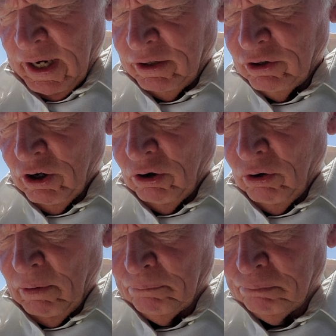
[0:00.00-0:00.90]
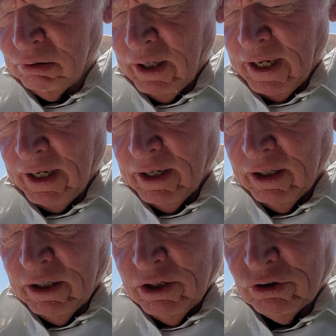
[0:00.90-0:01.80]
and no plague
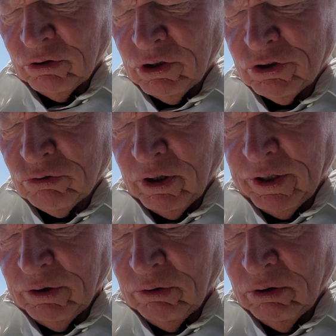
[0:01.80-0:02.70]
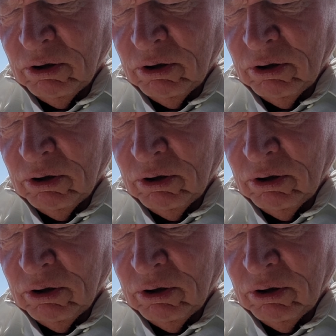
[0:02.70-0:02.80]
shall destroy you